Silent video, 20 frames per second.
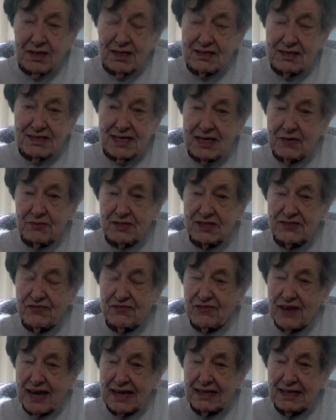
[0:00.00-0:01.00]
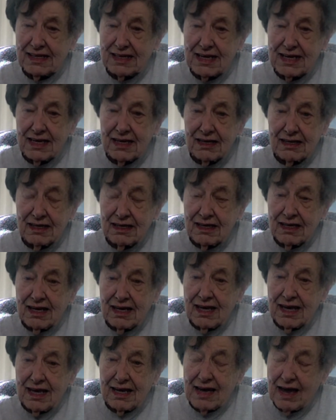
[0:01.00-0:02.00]
because he was friendly
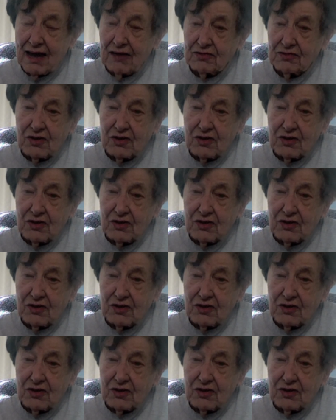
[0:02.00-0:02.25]
and